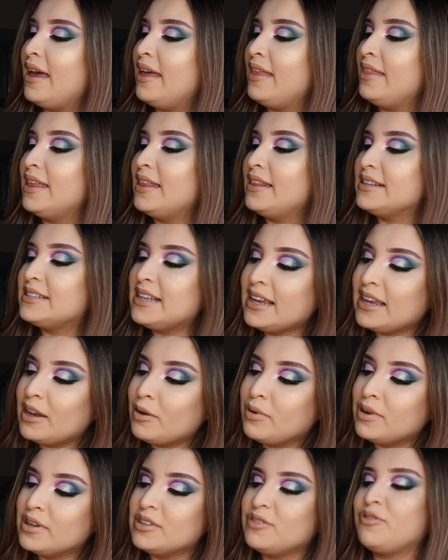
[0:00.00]
and then the
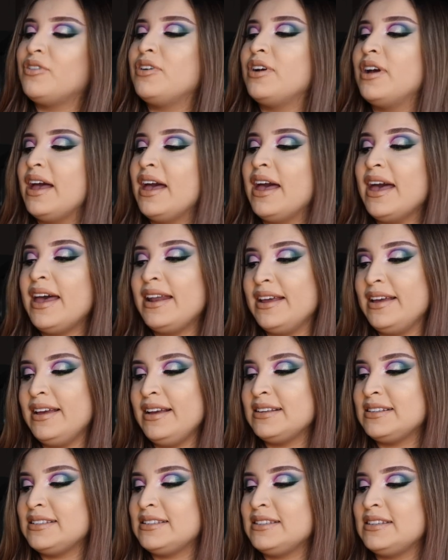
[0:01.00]
second one's for
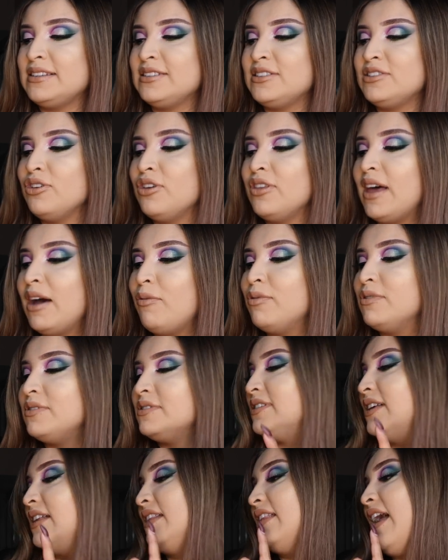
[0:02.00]
headaches. So that
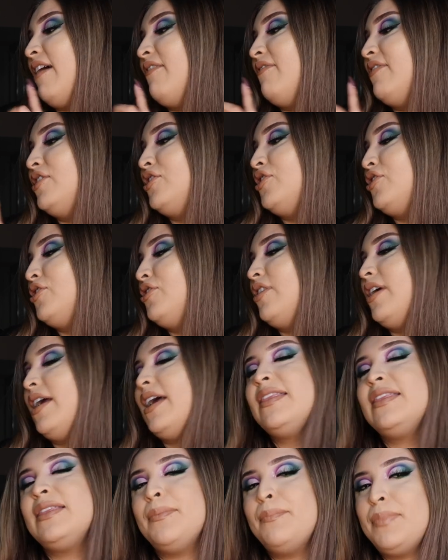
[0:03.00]
one's the lavender
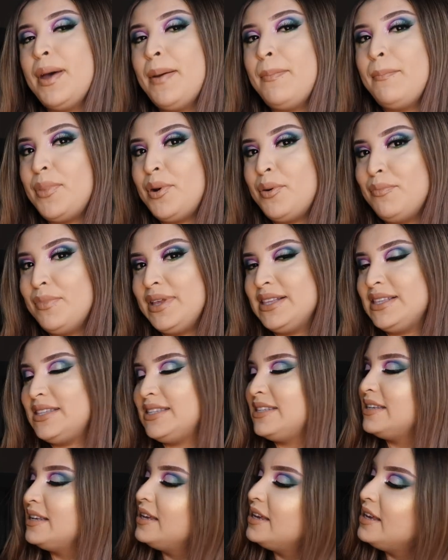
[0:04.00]
and the
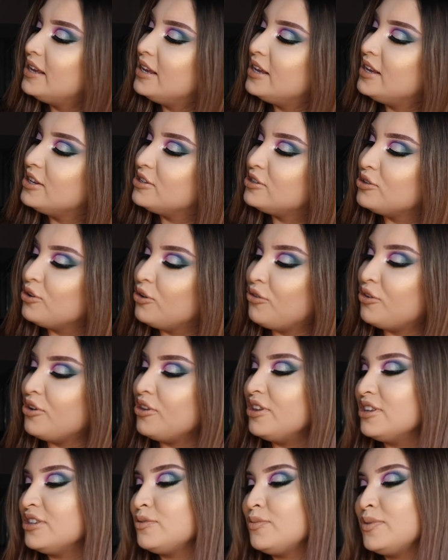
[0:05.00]
peppermint. So
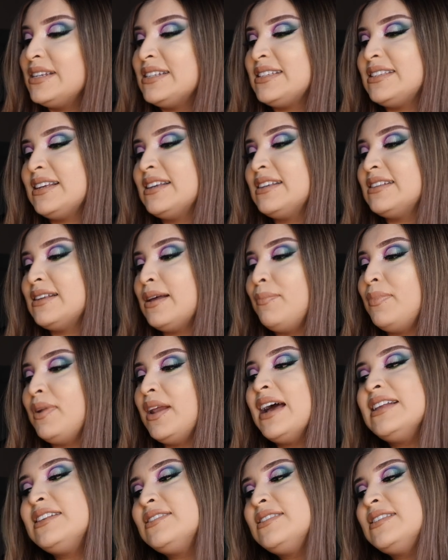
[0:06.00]
for this one, it says
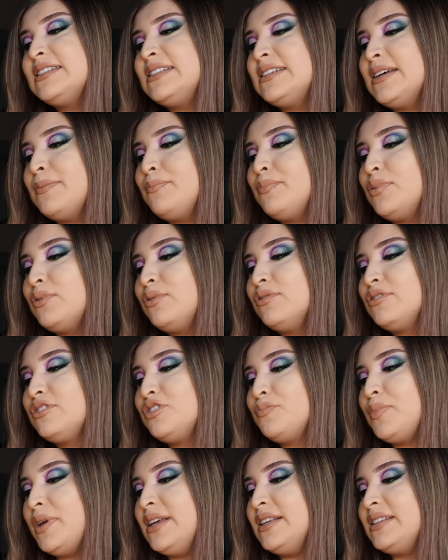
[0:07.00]
apply to the
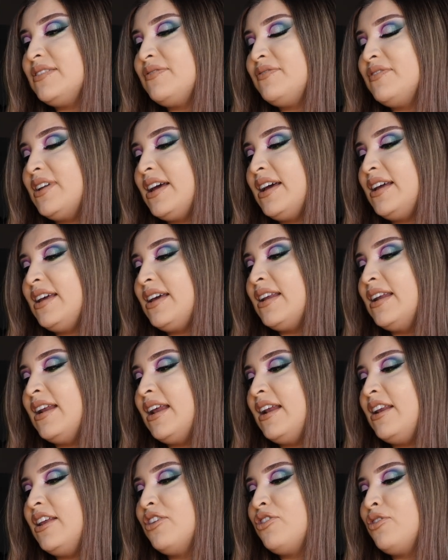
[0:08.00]
temples, base of neck, and
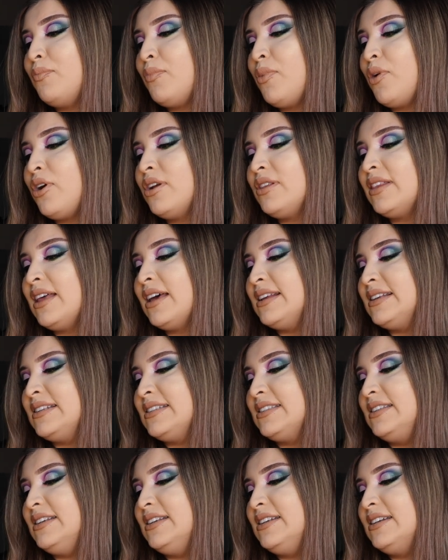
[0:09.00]
any other part that
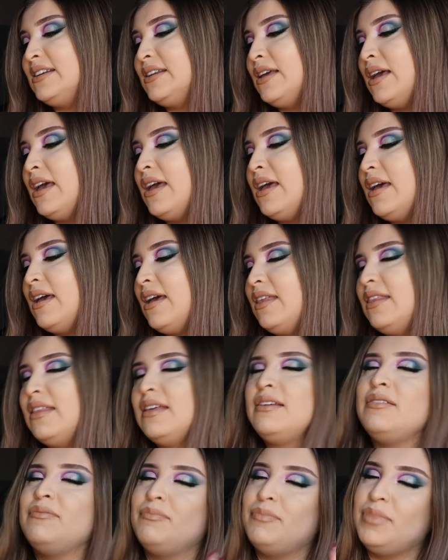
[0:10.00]
is needed. And
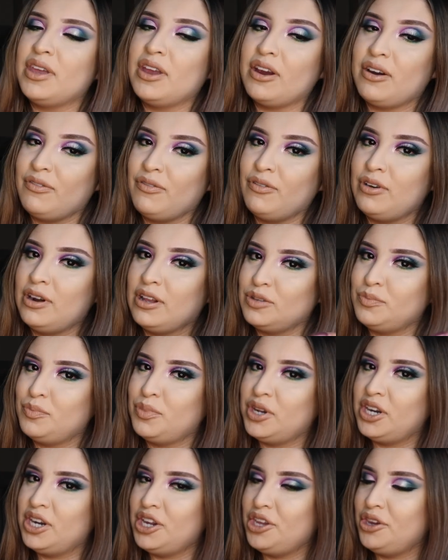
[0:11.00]
then be careful not to
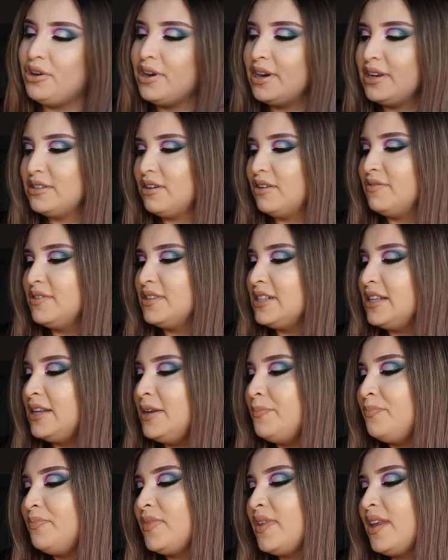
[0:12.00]
put it in your eyes,
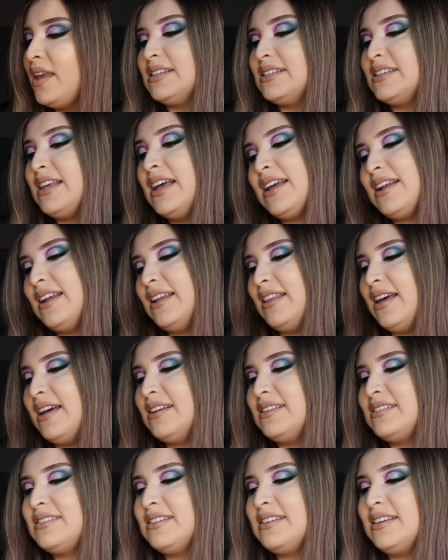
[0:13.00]
obviously. The second and
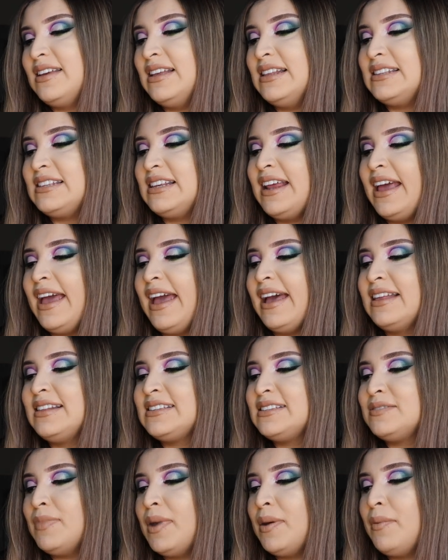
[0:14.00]
last, it's
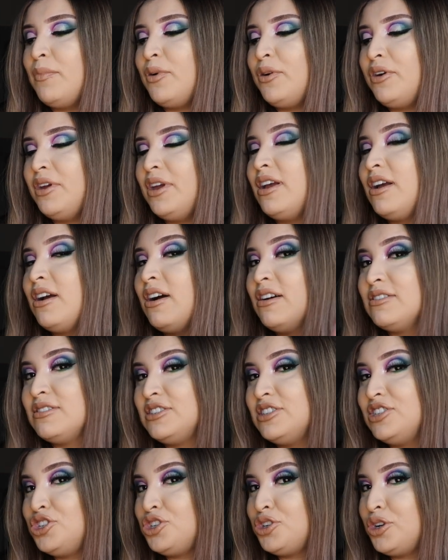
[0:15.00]
enhanced memory and
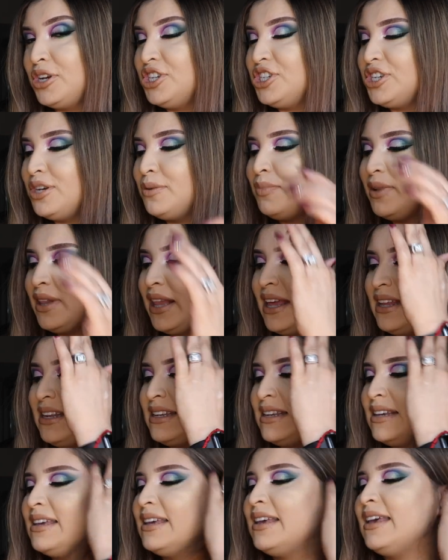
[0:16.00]
concentration
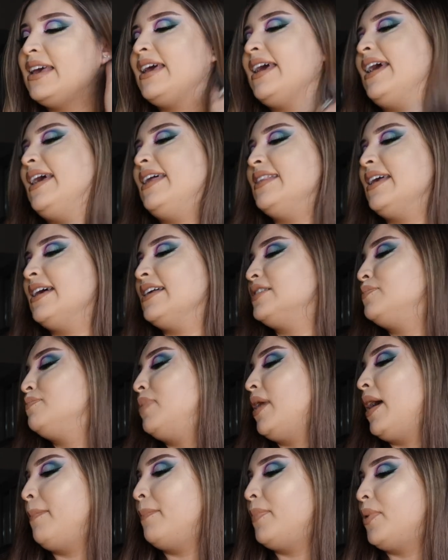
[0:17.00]
blend. And that's
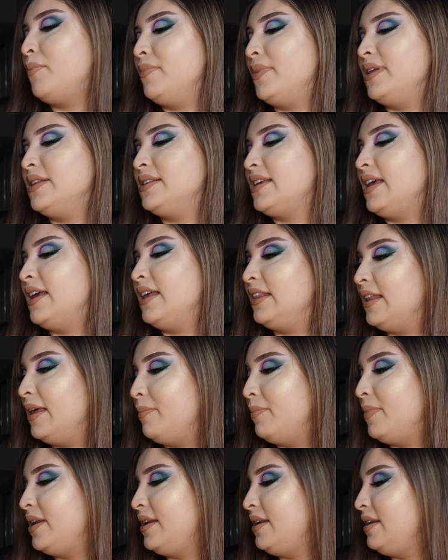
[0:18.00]
peppermint and
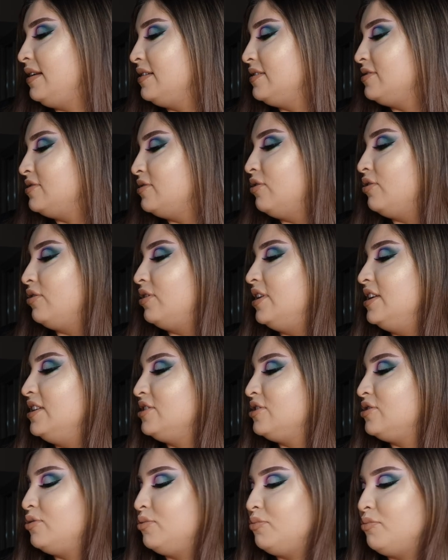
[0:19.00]
lemon. So
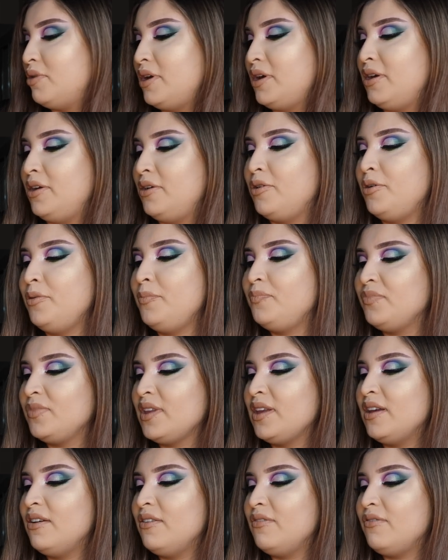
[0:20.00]
these two right here.
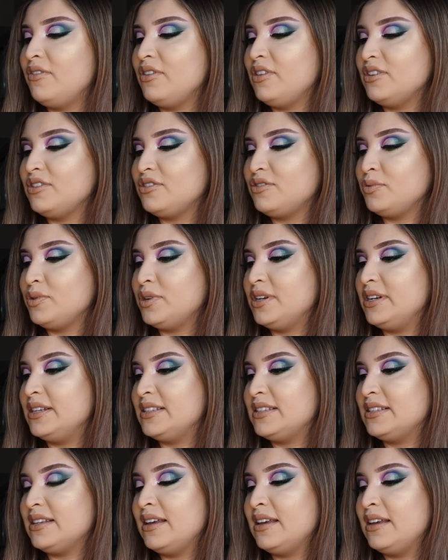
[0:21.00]
For this one,
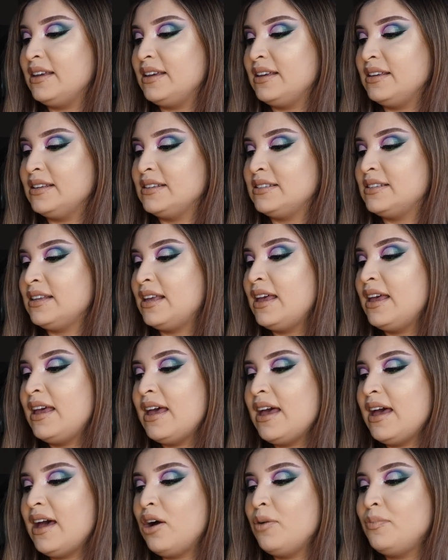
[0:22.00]
it says
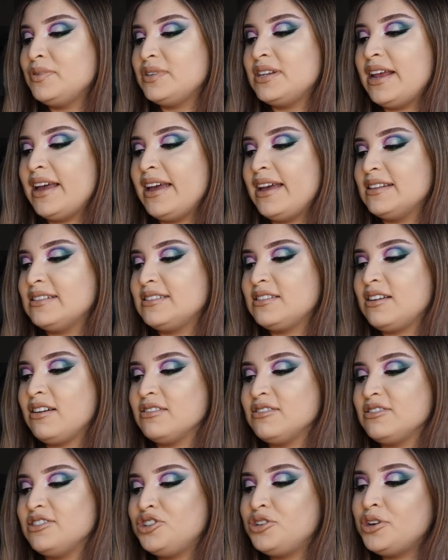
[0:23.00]
helps enhance
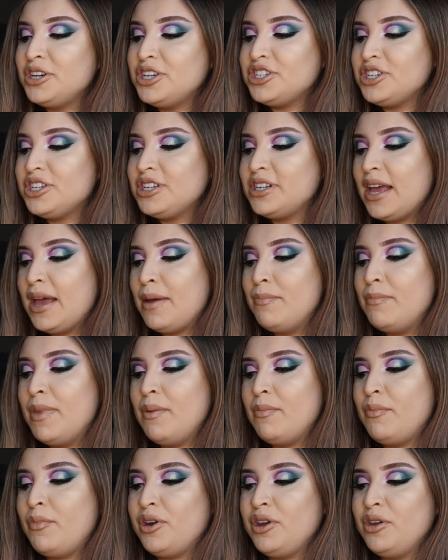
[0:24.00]
concentration and
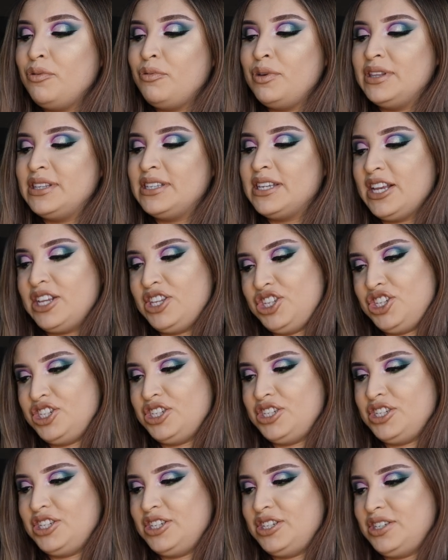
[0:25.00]
memory
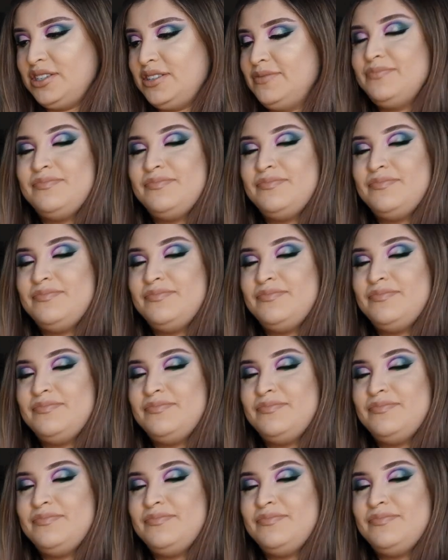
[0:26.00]
retention.